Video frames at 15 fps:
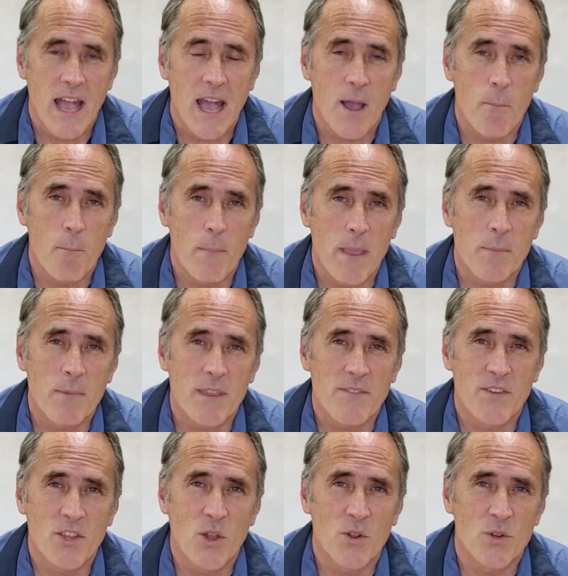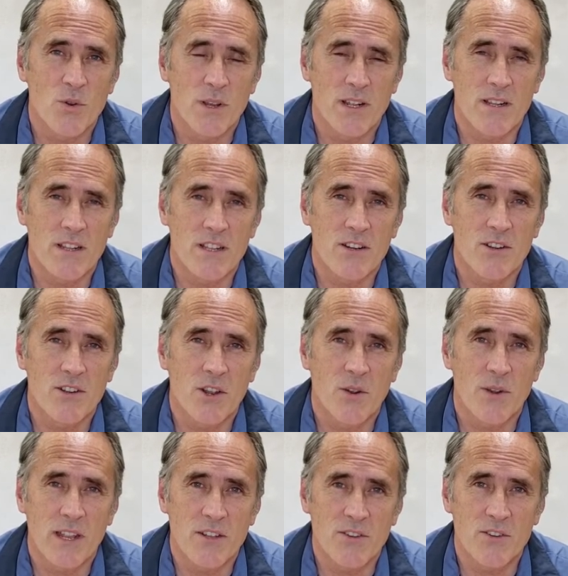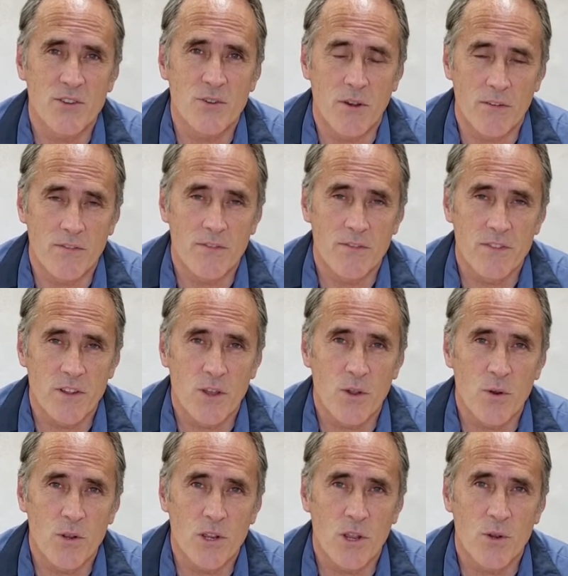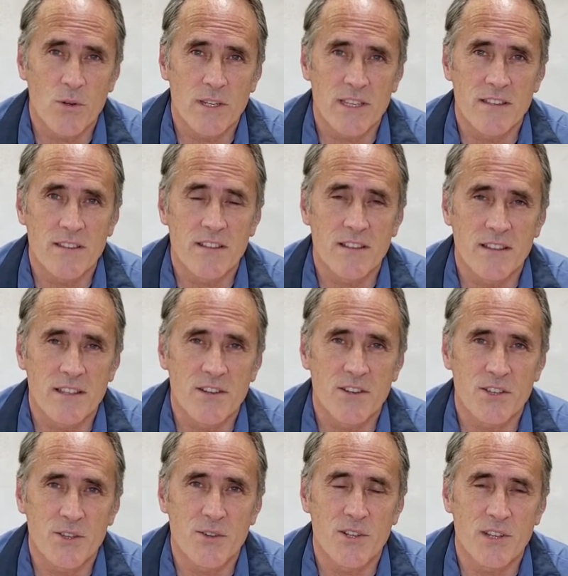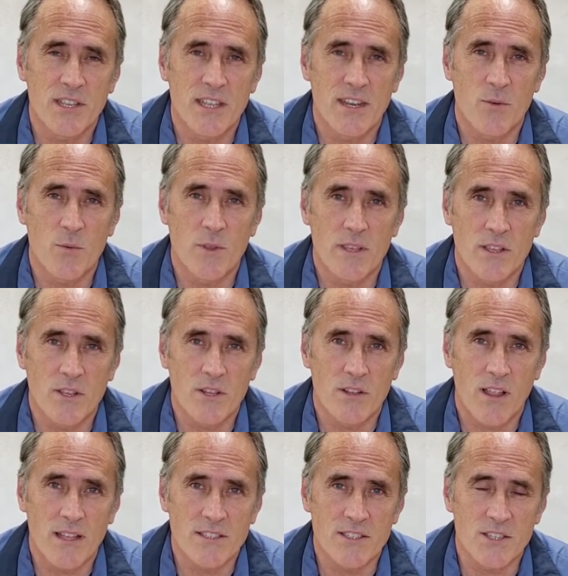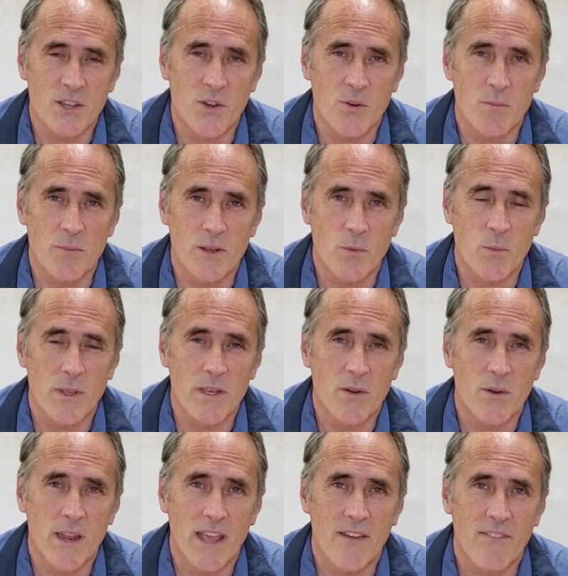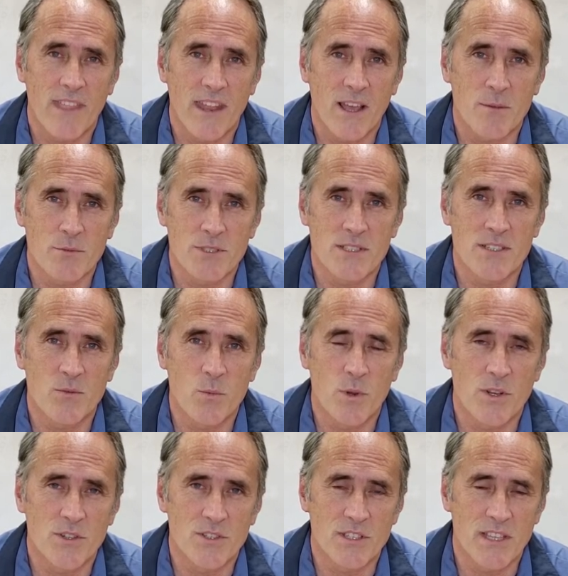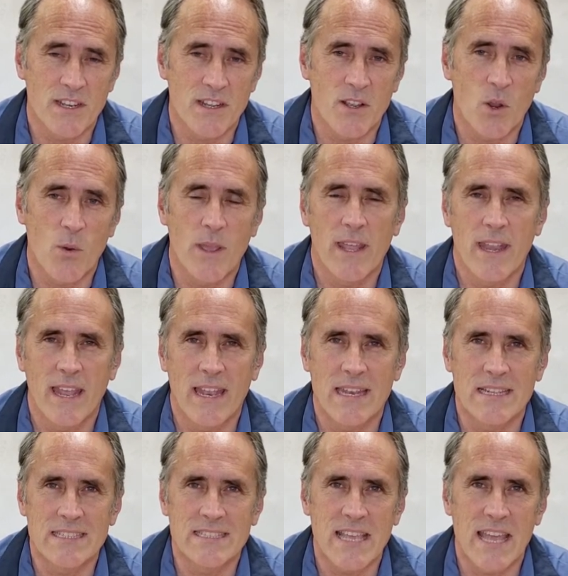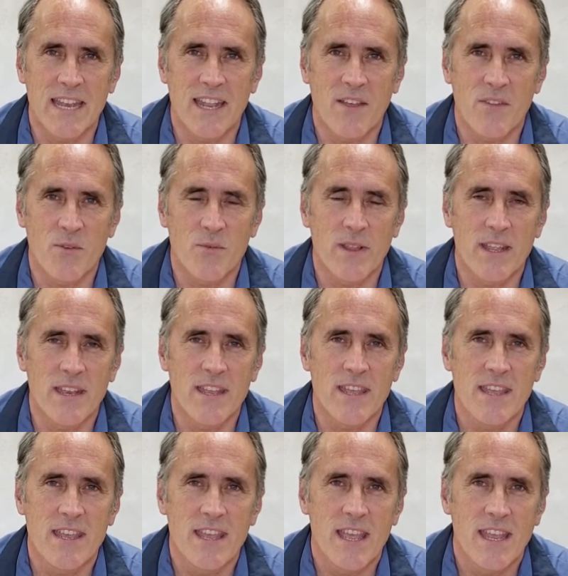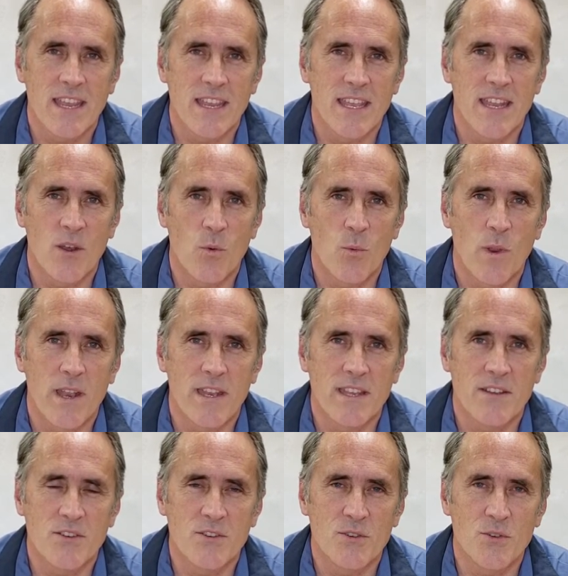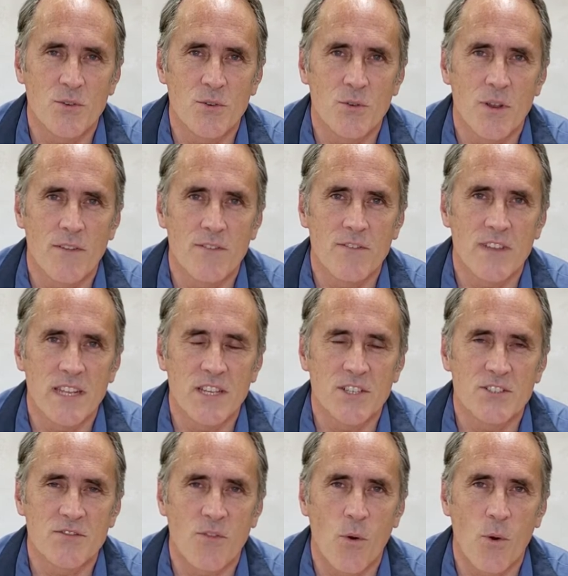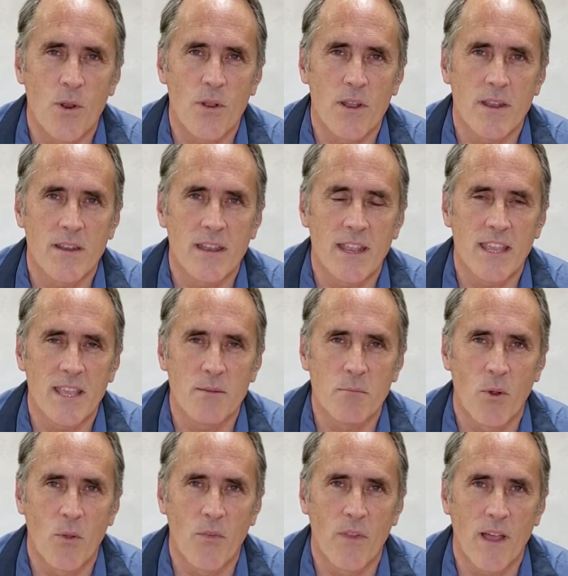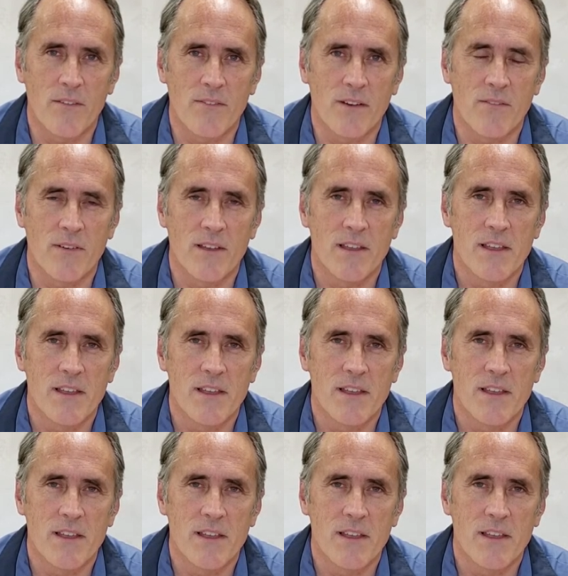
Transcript: Um, maybe if you go to a clear coat and you do a flow coat in the clear, you could get a really good glossy coat, but we don't have that option. We're just gonna go ahead and sand down the red, get it ready to finish for taking molds off of.